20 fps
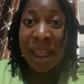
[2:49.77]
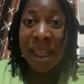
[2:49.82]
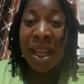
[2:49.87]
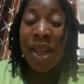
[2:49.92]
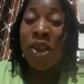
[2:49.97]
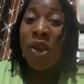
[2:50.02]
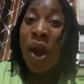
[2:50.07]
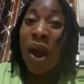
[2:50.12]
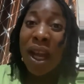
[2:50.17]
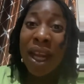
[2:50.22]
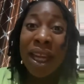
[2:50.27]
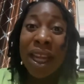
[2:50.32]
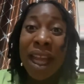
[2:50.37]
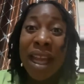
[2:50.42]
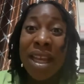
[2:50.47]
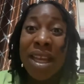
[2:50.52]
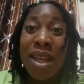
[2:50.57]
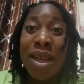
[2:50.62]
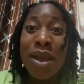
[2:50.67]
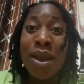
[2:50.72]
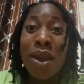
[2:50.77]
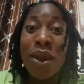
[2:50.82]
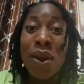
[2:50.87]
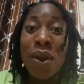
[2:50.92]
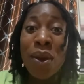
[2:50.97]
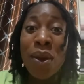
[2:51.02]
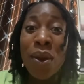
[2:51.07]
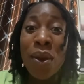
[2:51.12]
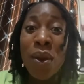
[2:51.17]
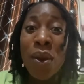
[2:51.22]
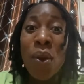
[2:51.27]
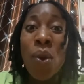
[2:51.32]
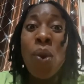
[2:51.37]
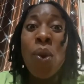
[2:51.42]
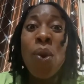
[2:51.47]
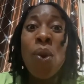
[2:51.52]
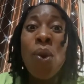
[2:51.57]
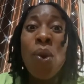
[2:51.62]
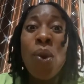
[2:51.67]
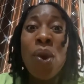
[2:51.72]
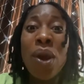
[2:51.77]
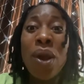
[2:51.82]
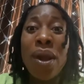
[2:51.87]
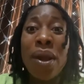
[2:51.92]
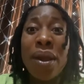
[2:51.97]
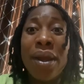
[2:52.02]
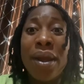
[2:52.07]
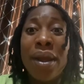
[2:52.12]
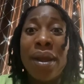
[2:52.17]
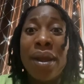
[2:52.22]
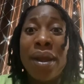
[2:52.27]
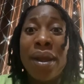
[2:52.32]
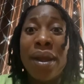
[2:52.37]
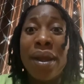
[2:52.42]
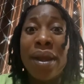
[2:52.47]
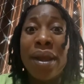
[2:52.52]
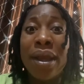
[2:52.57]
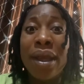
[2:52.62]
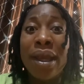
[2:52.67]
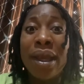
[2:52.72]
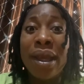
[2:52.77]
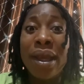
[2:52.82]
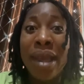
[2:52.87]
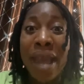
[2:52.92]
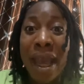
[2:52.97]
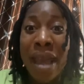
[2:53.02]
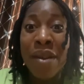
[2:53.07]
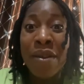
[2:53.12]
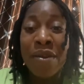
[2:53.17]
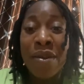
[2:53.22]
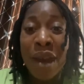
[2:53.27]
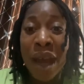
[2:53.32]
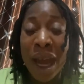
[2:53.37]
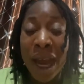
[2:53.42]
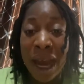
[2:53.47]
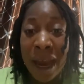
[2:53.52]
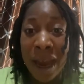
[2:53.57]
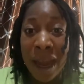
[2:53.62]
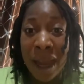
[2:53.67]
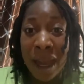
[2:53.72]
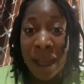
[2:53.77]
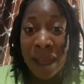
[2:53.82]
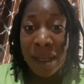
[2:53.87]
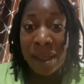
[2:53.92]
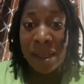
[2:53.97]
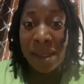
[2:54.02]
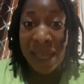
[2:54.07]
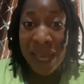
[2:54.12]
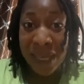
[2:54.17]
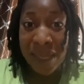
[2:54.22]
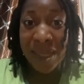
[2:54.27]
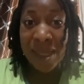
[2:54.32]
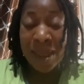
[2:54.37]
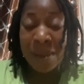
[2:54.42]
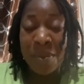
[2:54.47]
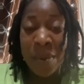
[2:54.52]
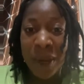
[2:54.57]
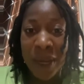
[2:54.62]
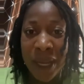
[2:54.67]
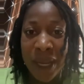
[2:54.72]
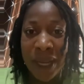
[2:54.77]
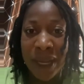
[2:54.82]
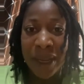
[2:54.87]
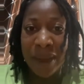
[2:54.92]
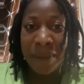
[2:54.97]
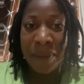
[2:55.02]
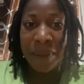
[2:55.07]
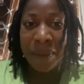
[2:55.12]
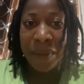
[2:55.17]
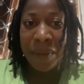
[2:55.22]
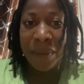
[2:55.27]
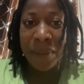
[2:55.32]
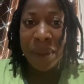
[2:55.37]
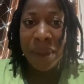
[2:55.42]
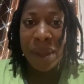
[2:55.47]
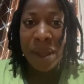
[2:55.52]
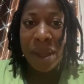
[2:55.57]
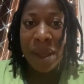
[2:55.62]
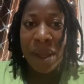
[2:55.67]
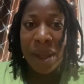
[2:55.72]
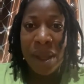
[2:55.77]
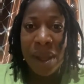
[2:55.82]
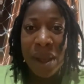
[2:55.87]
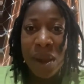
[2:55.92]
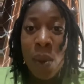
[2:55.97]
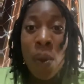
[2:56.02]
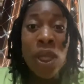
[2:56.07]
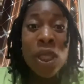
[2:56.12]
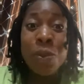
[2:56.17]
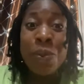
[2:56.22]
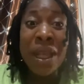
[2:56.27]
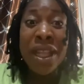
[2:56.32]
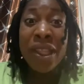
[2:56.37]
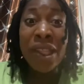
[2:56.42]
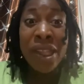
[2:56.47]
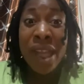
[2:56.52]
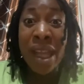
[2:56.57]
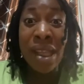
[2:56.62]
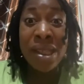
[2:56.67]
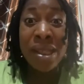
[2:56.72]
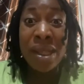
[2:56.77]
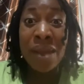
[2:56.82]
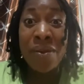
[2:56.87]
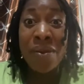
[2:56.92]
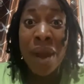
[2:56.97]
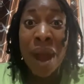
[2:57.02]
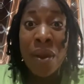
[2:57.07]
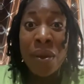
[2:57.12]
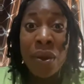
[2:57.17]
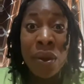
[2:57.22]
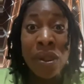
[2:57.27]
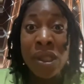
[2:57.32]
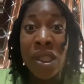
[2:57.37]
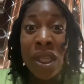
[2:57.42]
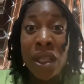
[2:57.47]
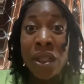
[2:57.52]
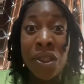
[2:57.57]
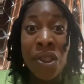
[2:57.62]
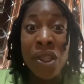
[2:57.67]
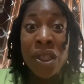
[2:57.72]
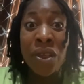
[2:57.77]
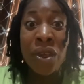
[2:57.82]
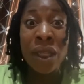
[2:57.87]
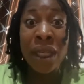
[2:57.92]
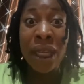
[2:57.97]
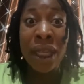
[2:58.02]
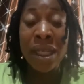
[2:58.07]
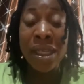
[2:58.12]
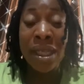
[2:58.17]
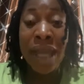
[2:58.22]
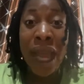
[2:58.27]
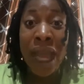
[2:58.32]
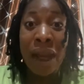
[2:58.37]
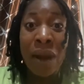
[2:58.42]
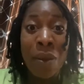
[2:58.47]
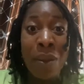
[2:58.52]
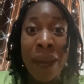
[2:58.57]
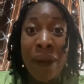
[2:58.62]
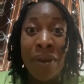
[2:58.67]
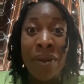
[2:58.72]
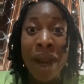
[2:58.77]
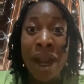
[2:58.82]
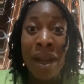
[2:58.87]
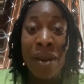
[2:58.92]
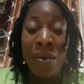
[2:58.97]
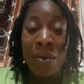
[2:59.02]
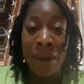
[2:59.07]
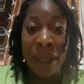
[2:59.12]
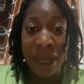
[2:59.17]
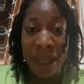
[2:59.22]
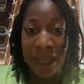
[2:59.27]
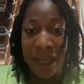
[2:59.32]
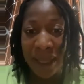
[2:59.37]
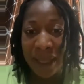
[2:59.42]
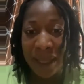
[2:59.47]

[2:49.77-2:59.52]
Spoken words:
the young lady who gave her testimony was being chased around until she got an asylum and ran away.